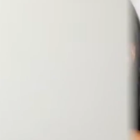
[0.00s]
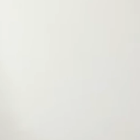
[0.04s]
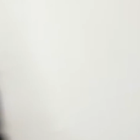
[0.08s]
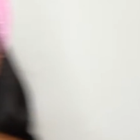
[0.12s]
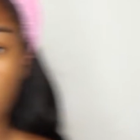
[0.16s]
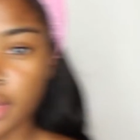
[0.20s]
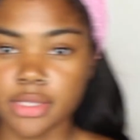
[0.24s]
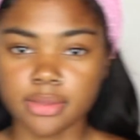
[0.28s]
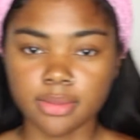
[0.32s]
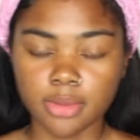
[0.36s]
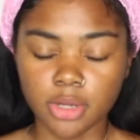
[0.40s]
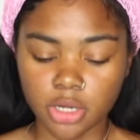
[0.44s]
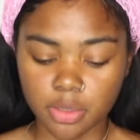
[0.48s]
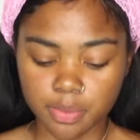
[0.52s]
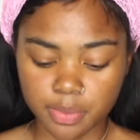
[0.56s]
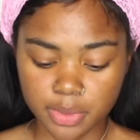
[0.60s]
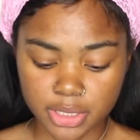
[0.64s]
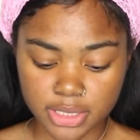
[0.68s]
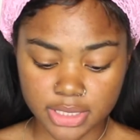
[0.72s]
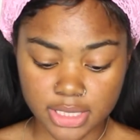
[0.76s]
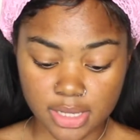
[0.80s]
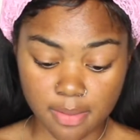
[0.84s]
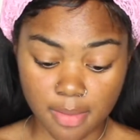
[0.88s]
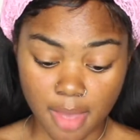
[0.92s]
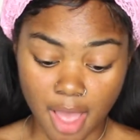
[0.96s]
First, I'm gonna
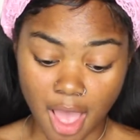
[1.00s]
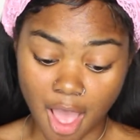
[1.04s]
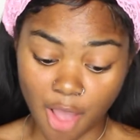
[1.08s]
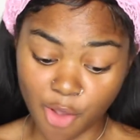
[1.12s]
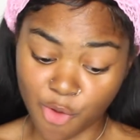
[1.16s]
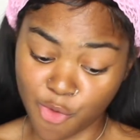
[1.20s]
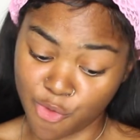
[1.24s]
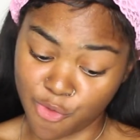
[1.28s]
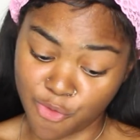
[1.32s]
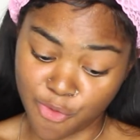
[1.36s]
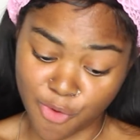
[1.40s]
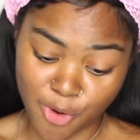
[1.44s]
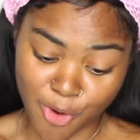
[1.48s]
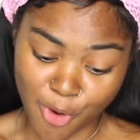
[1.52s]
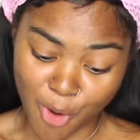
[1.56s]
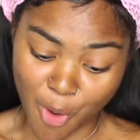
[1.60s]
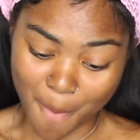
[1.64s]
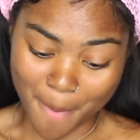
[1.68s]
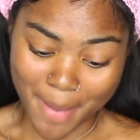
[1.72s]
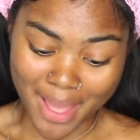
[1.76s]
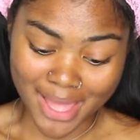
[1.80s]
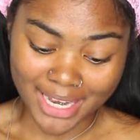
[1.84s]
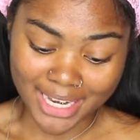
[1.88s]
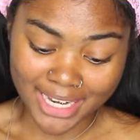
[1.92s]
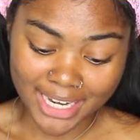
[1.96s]
put some Aquaphor
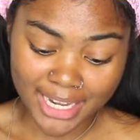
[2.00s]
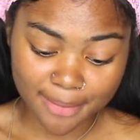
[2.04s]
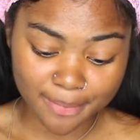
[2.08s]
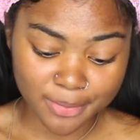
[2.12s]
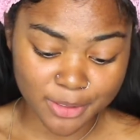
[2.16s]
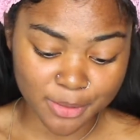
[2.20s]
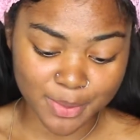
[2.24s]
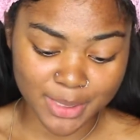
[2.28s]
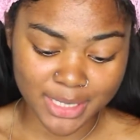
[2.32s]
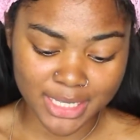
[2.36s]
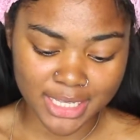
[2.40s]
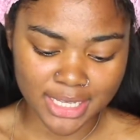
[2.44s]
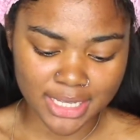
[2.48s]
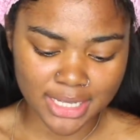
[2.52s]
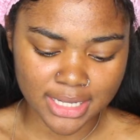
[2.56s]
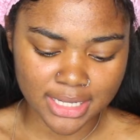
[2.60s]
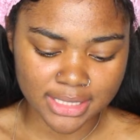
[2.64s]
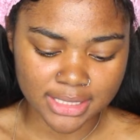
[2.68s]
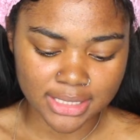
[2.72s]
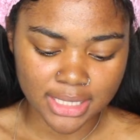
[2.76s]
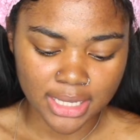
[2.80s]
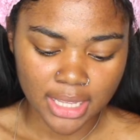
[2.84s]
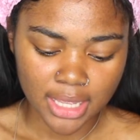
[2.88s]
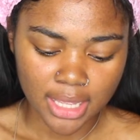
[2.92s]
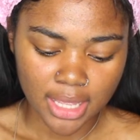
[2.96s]
on my lips
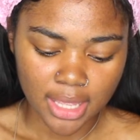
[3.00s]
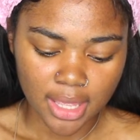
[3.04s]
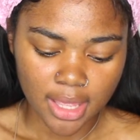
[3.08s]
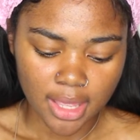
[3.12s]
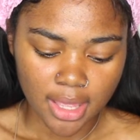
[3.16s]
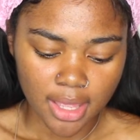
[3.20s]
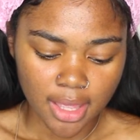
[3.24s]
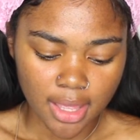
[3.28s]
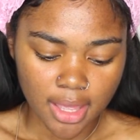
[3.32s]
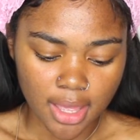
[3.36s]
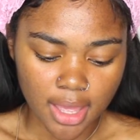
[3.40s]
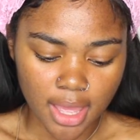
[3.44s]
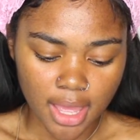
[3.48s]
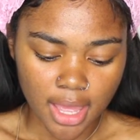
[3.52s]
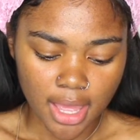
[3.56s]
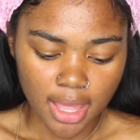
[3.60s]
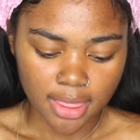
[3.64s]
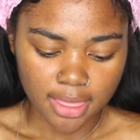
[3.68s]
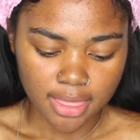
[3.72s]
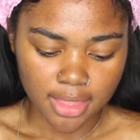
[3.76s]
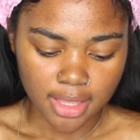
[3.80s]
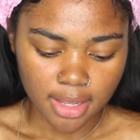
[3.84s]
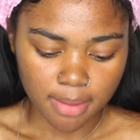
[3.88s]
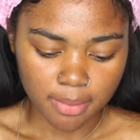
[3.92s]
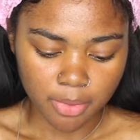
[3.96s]
because
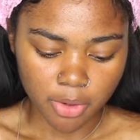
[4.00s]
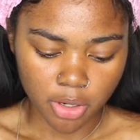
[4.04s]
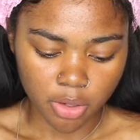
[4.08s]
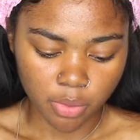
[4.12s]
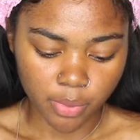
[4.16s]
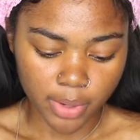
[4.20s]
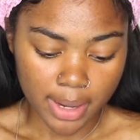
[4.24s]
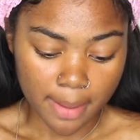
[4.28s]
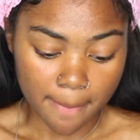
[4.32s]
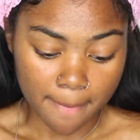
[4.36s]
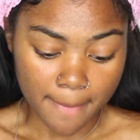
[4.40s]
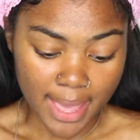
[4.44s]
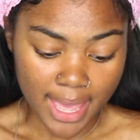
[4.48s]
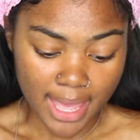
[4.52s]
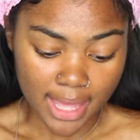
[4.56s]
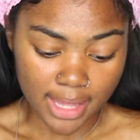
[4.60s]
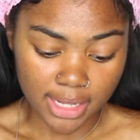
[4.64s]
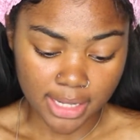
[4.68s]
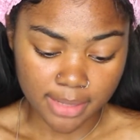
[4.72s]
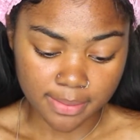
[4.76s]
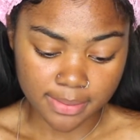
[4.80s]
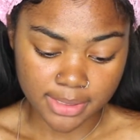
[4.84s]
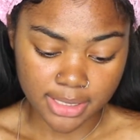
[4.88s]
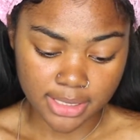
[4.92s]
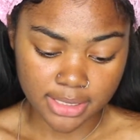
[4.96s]
I think I'm gonna wear a
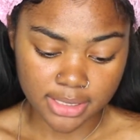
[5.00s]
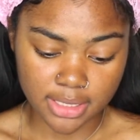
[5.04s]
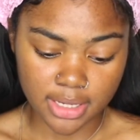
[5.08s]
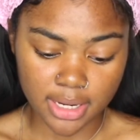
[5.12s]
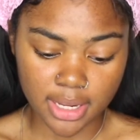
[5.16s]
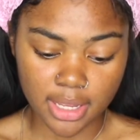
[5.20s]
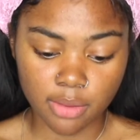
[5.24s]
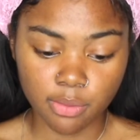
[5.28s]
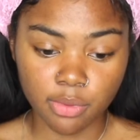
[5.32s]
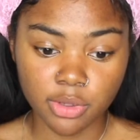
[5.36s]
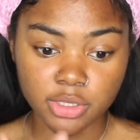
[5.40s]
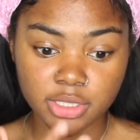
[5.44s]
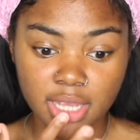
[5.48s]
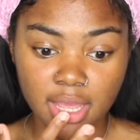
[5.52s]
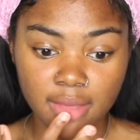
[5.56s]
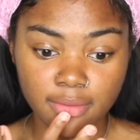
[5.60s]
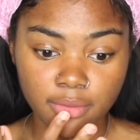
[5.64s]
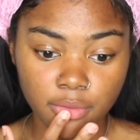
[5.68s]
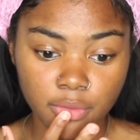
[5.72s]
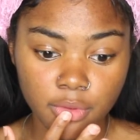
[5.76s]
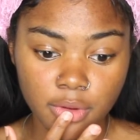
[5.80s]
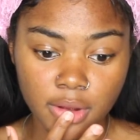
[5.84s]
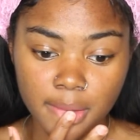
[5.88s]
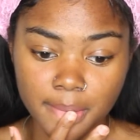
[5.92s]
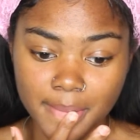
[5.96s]
matte lipstick today, which I
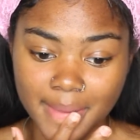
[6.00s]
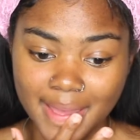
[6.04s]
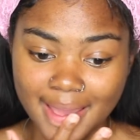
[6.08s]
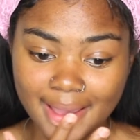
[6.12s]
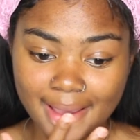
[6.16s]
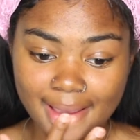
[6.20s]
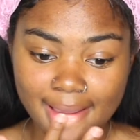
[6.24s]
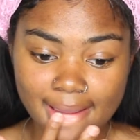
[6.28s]
haven't worn